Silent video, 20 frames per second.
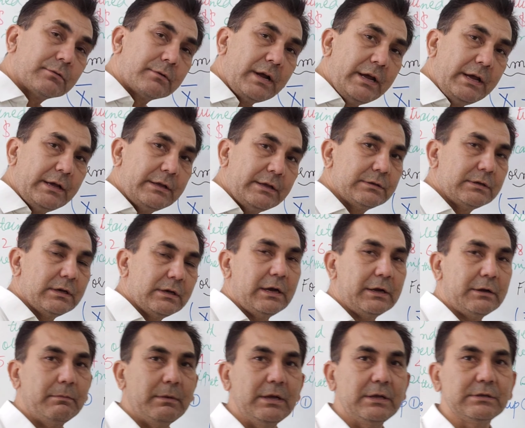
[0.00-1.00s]
range,
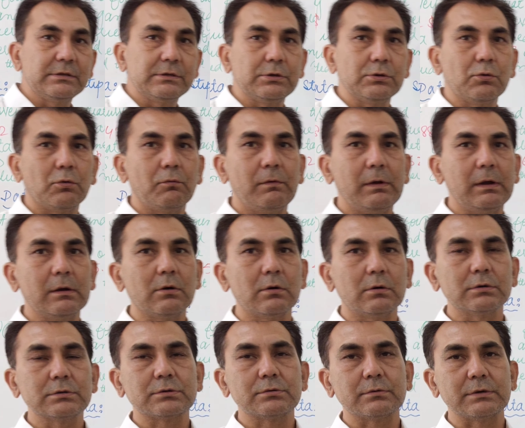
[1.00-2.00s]
it means you will
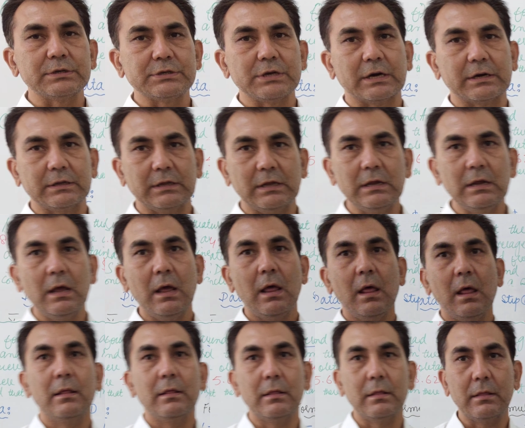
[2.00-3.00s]
go to reject the
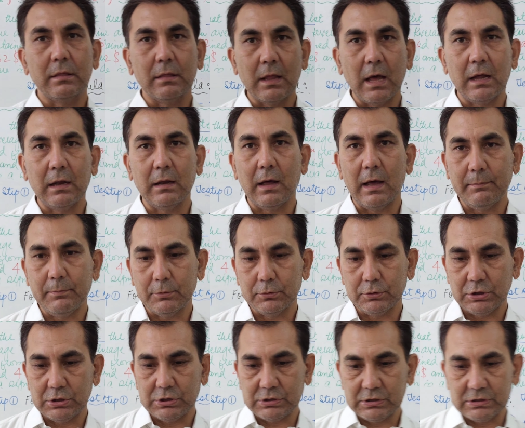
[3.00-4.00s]
null
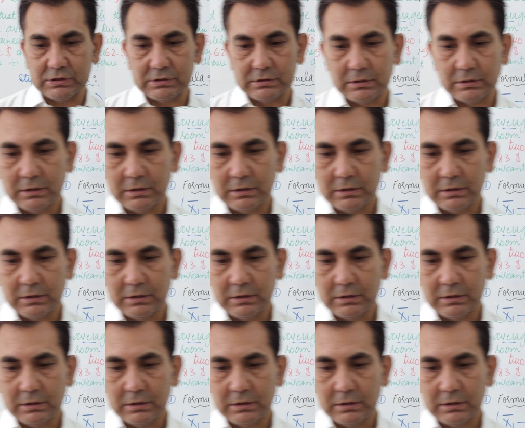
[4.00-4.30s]
hypothesis.